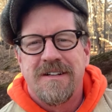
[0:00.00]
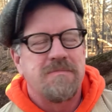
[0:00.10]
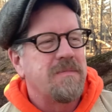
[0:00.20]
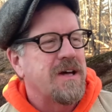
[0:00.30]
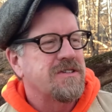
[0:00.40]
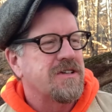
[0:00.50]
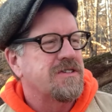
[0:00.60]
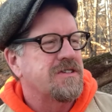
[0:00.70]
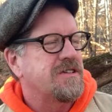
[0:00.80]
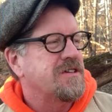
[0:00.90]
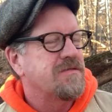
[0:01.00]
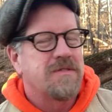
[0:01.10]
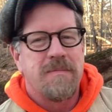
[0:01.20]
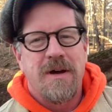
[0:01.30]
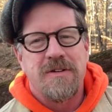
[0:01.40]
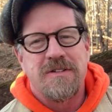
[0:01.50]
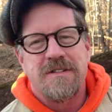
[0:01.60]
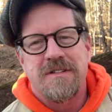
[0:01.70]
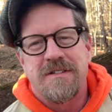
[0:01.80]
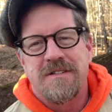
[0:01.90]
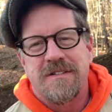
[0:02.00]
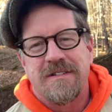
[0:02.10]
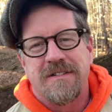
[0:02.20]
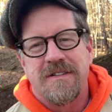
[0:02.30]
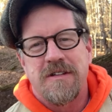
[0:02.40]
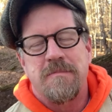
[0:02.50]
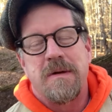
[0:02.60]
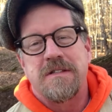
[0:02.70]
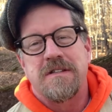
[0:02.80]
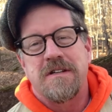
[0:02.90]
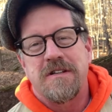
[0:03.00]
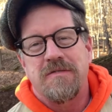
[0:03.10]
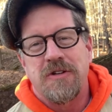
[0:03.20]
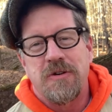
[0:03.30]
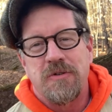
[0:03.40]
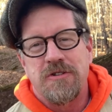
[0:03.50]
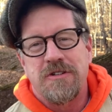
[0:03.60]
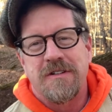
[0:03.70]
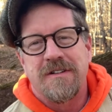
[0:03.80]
majesty of the mountains, the immensity of the ocean,